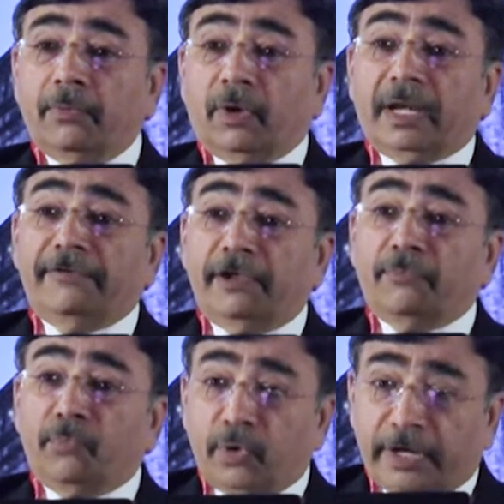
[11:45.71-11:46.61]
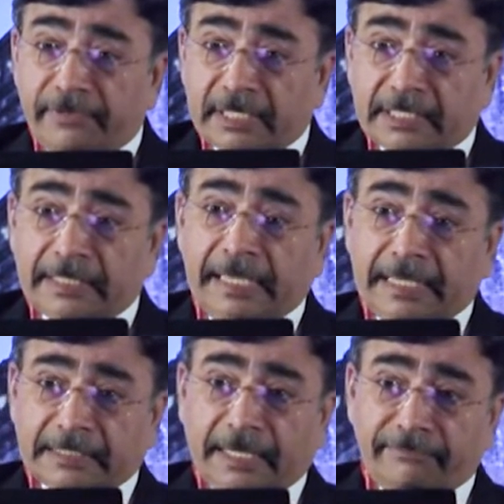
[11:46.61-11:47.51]
what level of motivation he
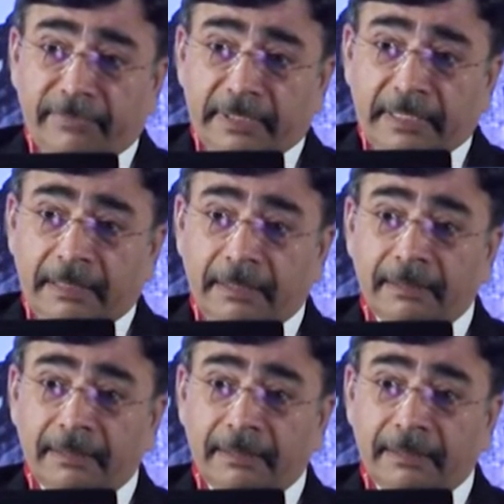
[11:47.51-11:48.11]
has come with.